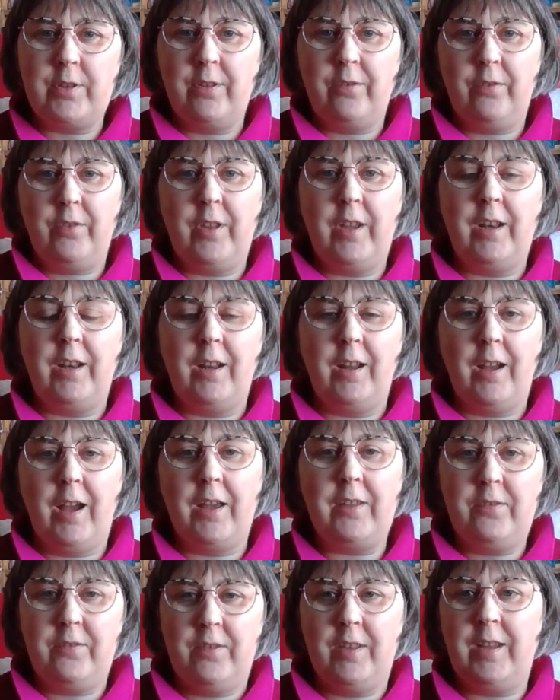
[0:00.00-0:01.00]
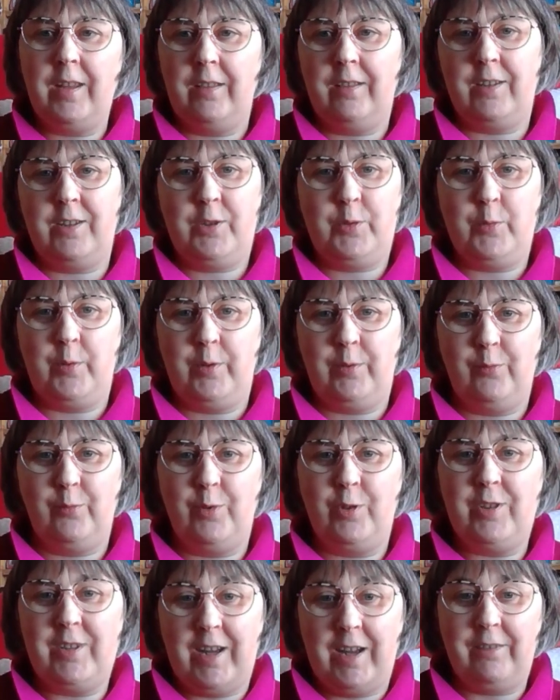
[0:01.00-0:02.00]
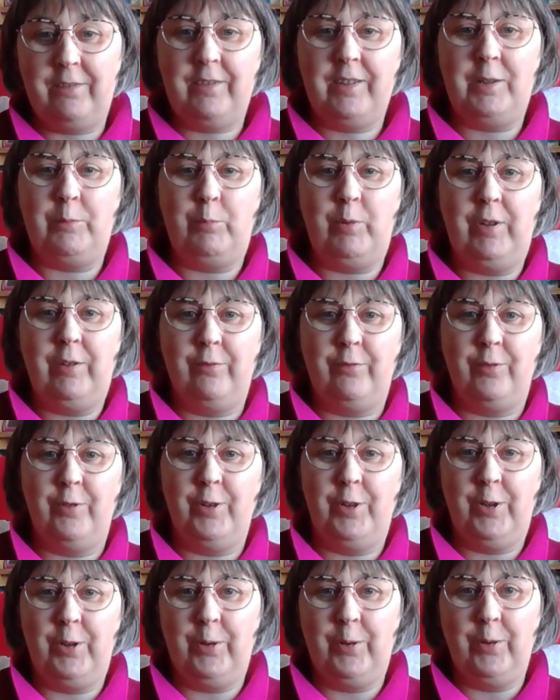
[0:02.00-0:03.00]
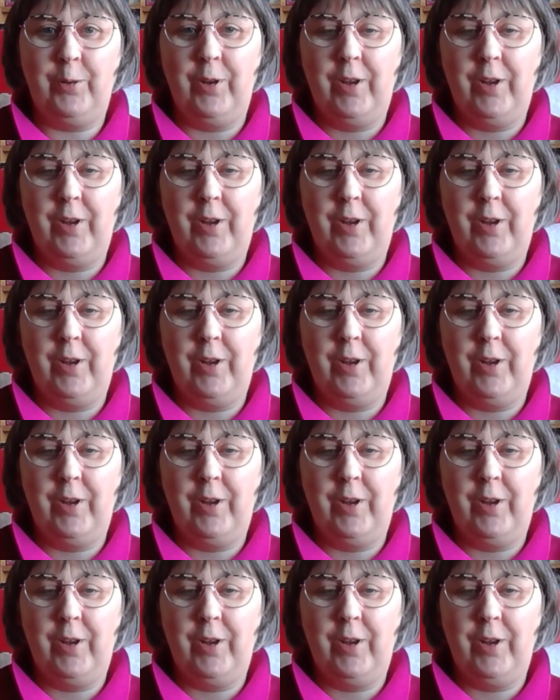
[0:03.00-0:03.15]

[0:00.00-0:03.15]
then I think this one would definitely be for you.